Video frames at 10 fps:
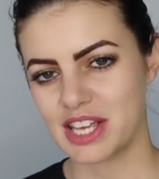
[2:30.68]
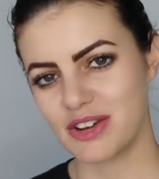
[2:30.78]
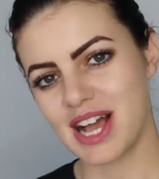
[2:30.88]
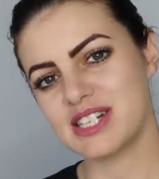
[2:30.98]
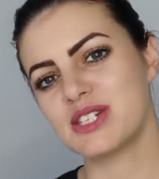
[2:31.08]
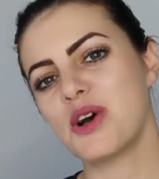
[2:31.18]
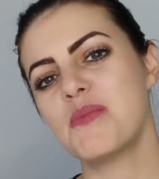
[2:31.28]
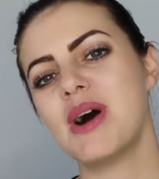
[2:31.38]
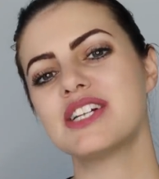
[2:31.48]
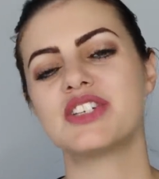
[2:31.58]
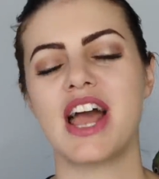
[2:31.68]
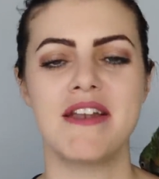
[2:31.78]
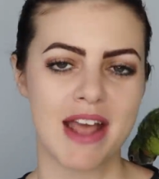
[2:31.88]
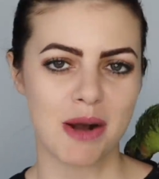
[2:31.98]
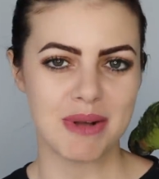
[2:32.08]
Thank you guys so much,
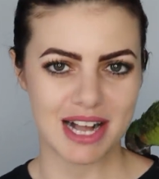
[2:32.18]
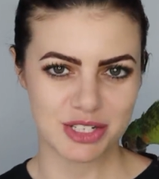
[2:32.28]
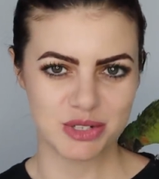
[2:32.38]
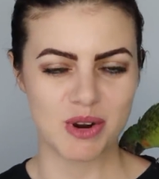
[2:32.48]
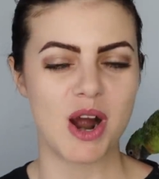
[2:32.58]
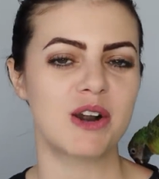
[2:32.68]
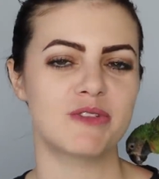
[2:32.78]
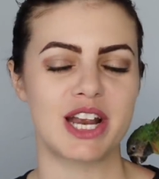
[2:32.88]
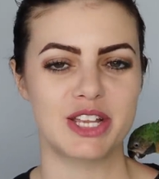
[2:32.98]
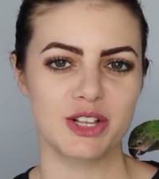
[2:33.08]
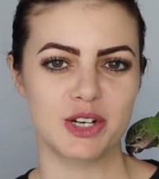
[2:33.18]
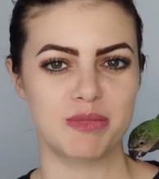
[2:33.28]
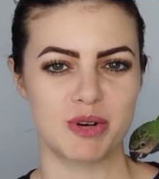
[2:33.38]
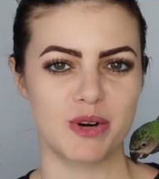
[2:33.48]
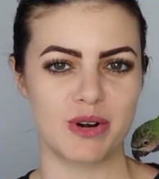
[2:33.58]
and now back to our regular
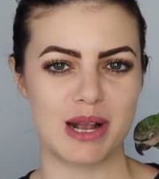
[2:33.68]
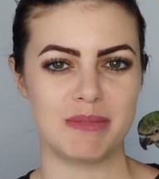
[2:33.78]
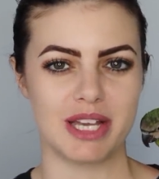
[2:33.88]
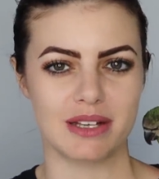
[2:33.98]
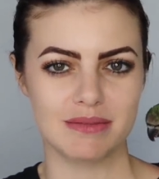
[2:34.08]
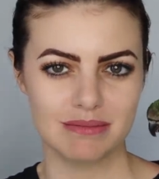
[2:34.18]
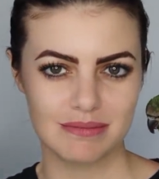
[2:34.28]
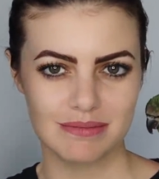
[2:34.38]
programming.